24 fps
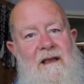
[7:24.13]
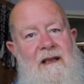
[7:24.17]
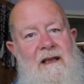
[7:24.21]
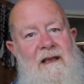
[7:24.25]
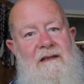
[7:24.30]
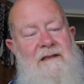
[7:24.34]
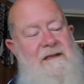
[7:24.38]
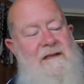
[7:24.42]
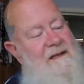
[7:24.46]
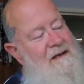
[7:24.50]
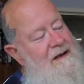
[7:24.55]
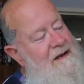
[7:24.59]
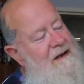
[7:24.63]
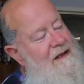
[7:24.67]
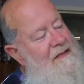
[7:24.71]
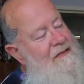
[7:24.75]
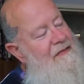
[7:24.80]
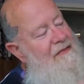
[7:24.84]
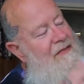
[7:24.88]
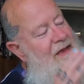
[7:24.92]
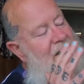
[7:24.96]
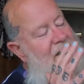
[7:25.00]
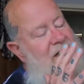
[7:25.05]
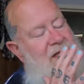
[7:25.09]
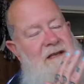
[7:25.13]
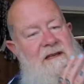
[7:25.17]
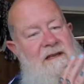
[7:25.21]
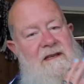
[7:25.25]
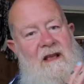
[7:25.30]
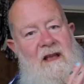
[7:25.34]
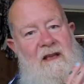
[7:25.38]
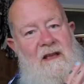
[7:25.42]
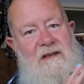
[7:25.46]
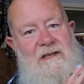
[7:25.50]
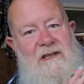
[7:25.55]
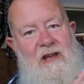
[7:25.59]
This
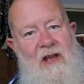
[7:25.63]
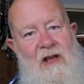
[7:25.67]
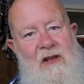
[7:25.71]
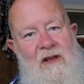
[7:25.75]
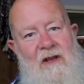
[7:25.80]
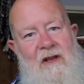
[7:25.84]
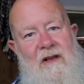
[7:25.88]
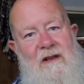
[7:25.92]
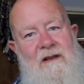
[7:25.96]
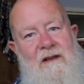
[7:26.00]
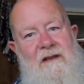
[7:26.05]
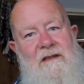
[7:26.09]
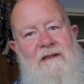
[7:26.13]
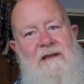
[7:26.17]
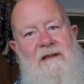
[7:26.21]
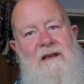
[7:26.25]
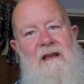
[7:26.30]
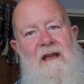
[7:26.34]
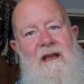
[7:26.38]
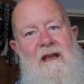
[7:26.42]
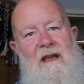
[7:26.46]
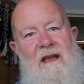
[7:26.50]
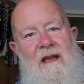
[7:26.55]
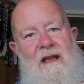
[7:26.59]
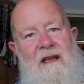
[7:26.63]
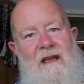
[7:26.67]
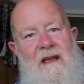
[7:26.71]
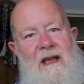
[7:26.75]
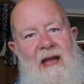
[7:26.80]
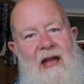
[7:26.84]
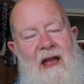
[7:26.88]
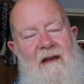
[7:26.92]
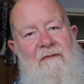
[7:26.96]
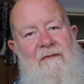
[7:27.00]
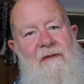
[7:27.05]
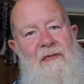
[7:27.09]
has heard
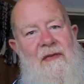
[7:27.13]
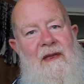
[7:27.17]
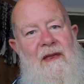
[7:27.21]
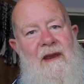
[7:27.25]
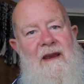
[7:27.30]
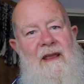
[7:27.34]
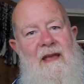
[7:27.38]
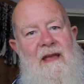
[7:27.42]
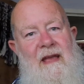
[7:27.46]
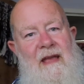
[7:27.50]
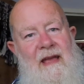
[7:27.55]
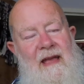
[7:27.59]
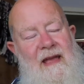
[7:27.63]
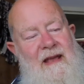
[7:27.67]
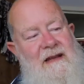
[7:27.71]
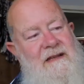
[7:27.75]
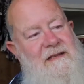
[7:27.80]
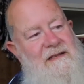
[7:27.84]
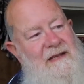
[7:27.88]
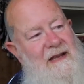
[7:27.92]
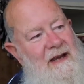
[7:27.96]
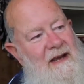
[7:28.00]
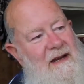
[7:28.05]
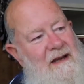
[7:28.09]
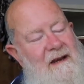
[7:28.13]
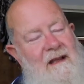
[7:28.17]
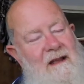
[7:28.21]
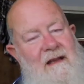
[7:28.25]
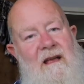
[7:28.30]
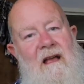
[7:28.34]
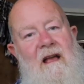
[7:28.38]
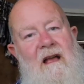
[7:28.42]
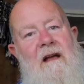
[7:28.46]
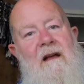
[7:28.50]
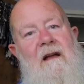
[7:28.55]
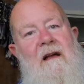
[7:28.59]
everything. It's seen
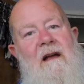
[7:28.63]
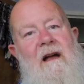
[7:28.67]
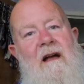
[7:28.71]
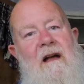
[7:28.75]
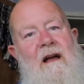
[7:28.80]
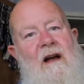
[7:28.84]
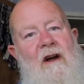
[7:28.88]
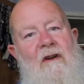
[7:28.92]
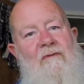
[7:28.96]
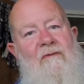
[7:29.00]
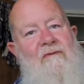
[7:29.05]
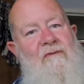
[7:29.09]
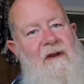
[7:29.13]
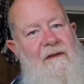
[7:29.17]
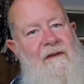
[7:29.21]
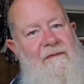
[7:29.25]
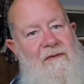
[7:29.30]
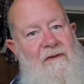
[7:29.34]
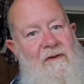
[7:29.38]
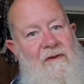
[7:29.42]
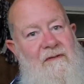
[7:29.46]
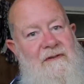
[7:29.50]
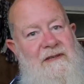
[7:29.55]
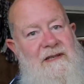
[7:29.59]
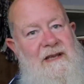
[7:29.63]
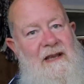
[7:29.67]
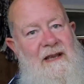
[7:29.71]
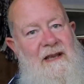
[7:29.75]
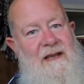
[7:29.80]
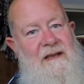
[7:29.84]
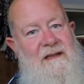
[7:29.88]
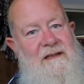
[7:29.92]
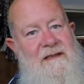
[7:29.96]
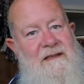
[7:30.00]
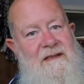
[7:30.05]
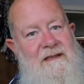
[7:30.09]
a river of
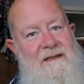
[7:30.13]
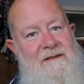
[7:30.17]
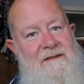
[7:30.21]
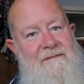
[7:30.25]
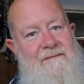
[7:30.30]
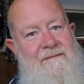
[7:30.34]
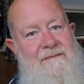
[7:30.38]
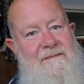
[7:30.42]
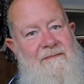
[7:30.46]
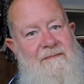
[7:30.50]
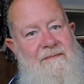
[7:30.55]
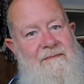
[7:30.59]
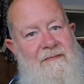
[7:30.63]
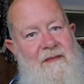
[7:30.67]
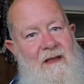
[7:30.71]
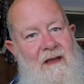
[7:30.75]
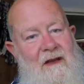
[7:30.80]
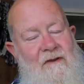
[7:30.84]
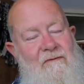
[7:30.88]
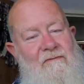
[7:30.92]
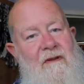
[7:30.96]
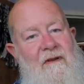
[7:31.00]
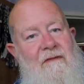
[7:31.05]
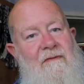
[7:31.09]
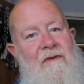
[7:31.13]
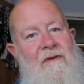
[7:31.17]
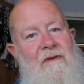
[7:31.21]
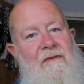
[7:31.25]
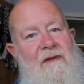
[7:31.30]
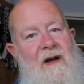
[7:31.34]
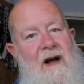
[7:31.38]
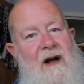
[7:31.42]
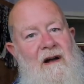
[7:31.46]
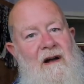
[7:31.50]
tears, a river of